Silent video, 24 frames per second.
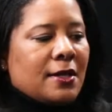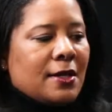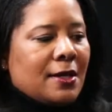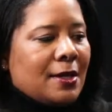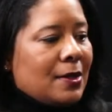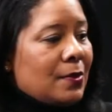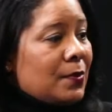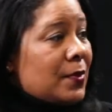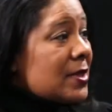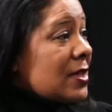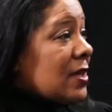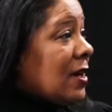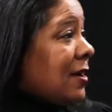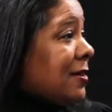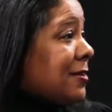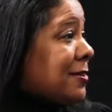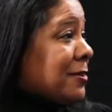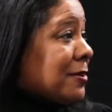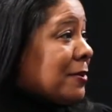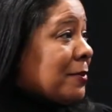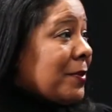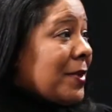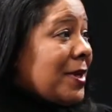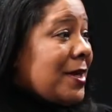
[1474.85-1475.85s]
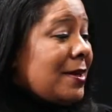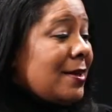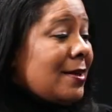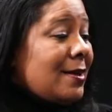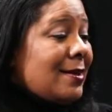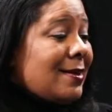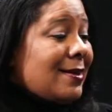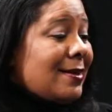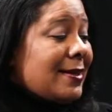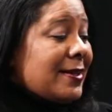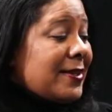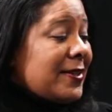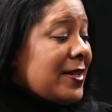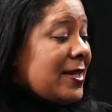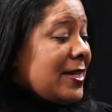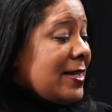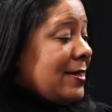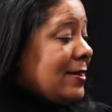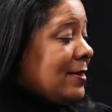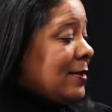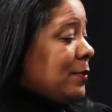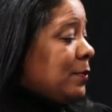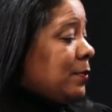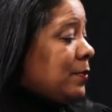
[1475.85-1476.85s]
he was awesome.
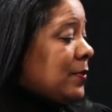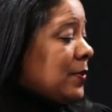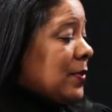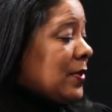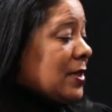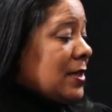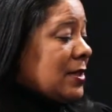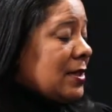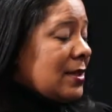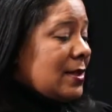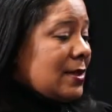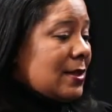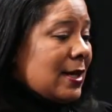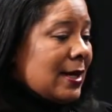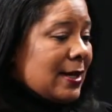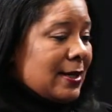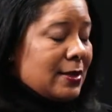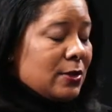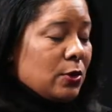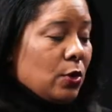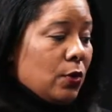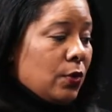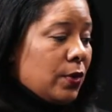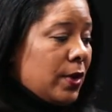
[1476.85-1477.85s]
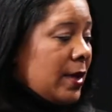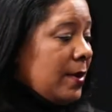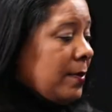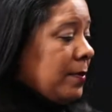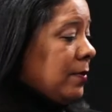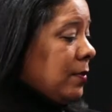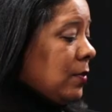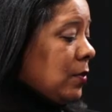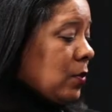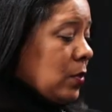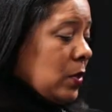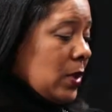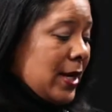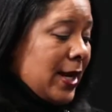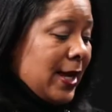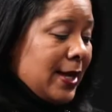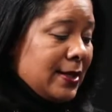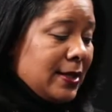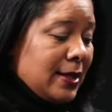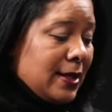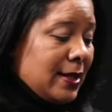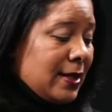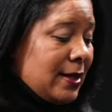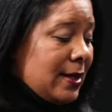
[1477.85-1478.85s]
He was. I told him what I
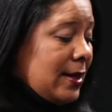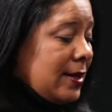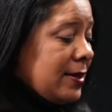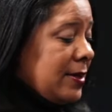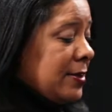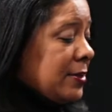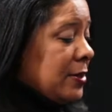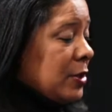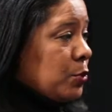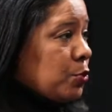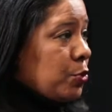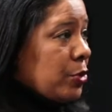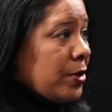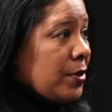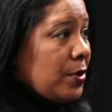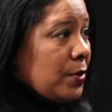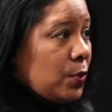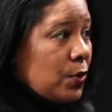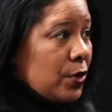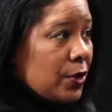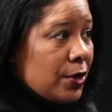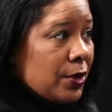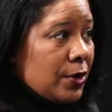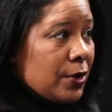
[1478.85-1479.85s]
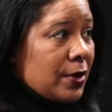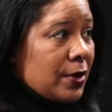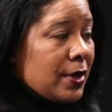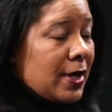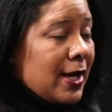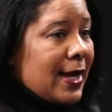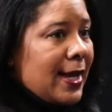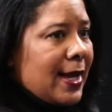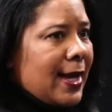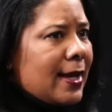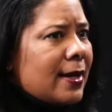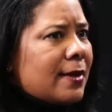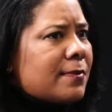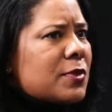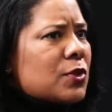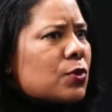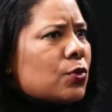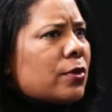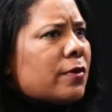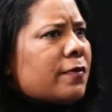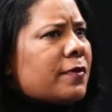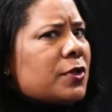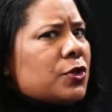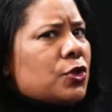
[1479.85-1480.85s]
needed. I need to spread the word. I had him
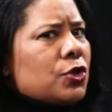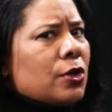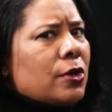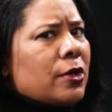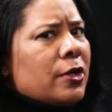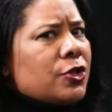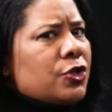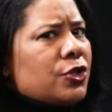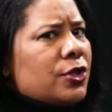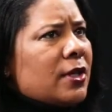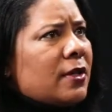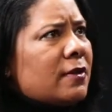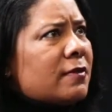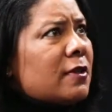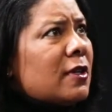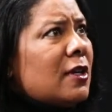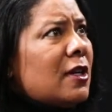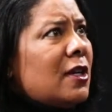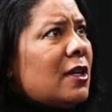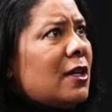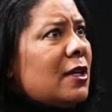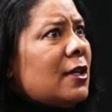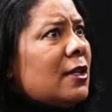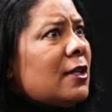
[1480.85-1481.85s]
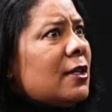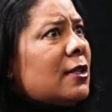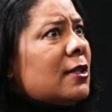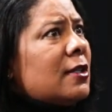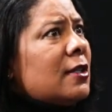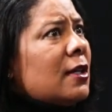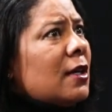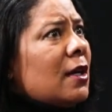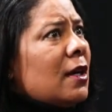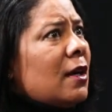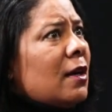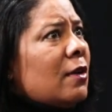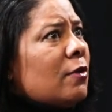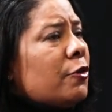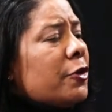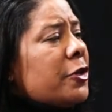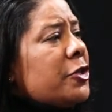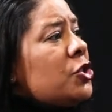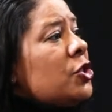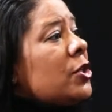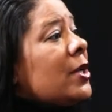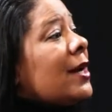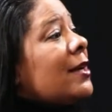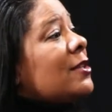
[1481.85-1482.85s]
sort of in charge of
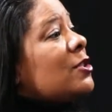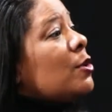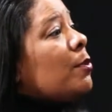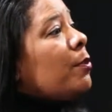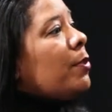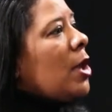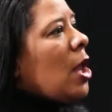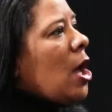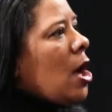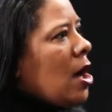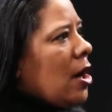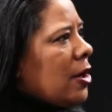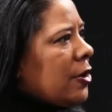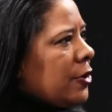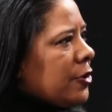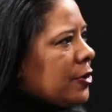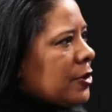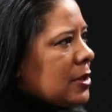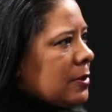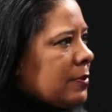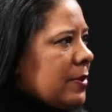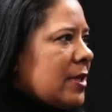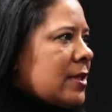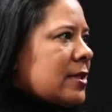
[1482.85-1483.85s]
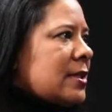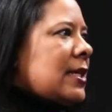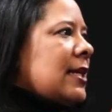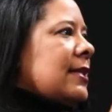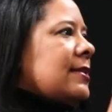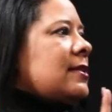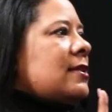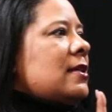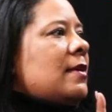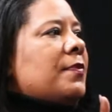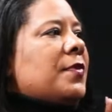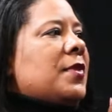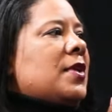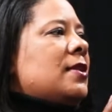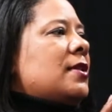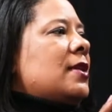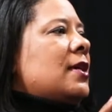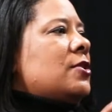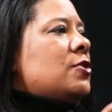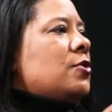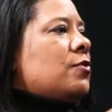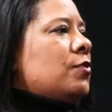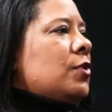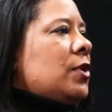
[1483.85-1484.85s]
reaching out to bloggers, because that's something
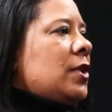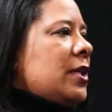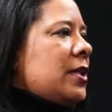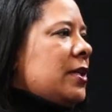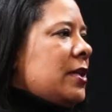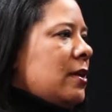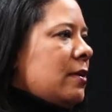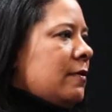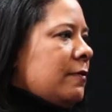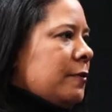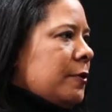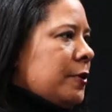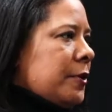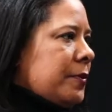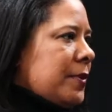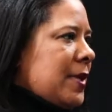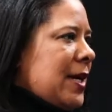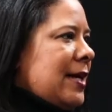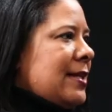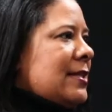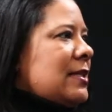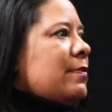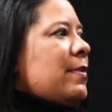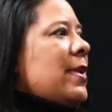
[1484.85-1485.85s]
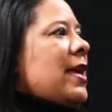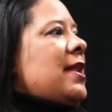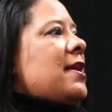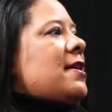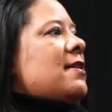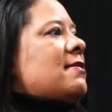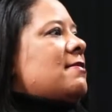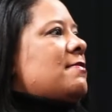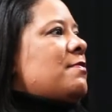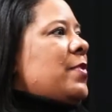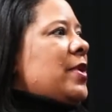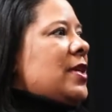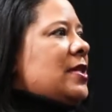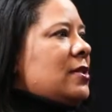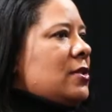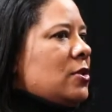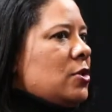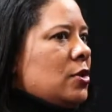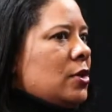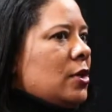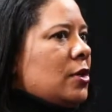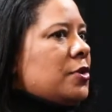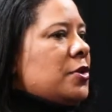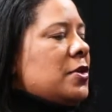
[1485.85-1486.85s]
that you really need for cosmetic.
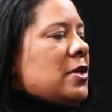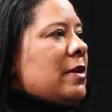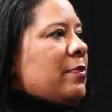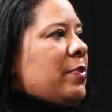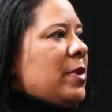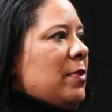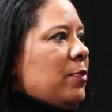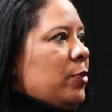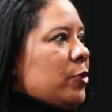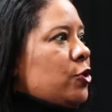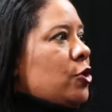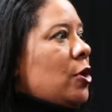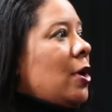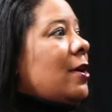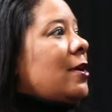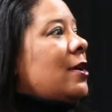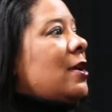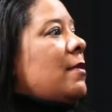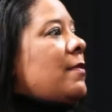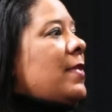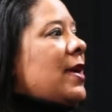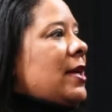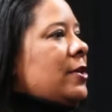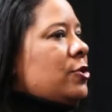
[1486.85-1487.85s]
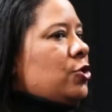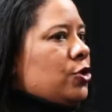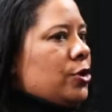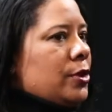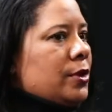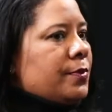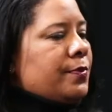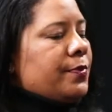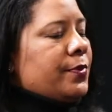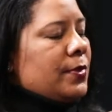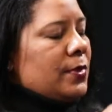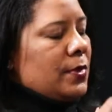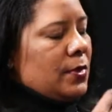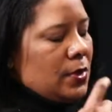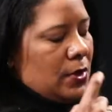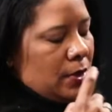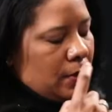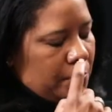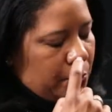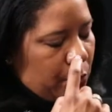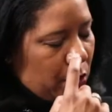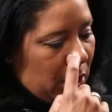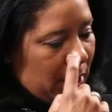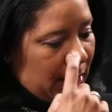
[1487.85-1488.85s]
You know, you need people talking about
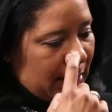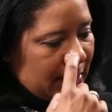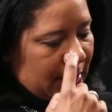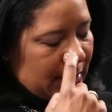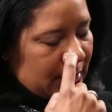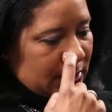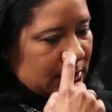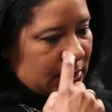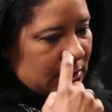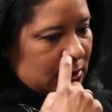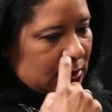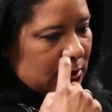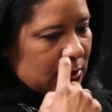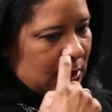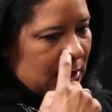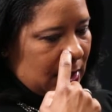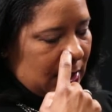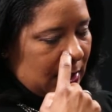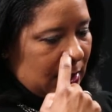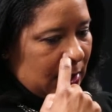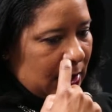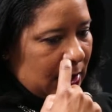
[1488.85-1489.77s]
your product. And